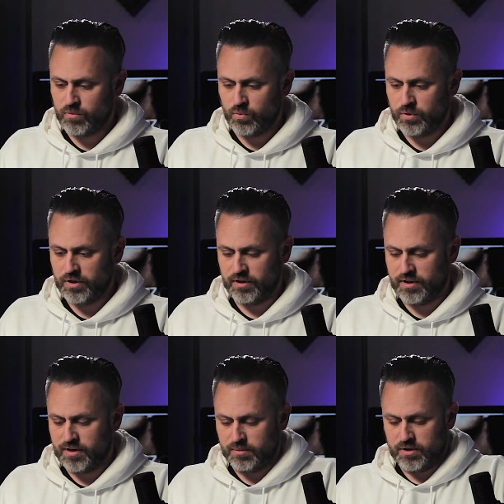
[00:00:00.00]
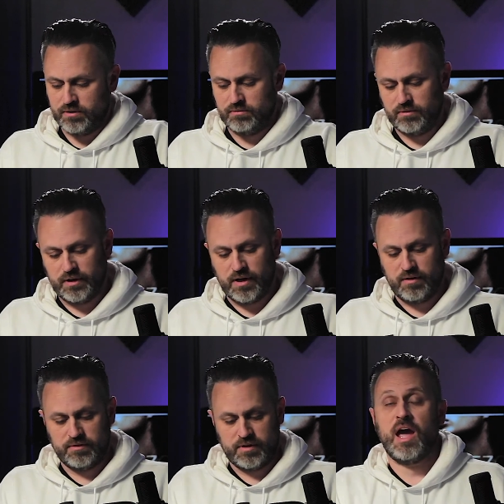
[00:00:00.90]
really come to
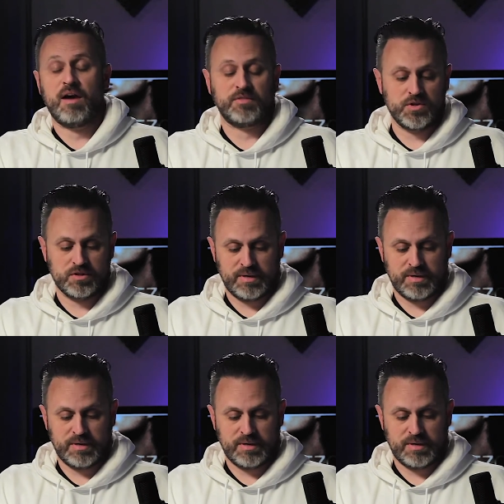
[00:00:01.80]
love after using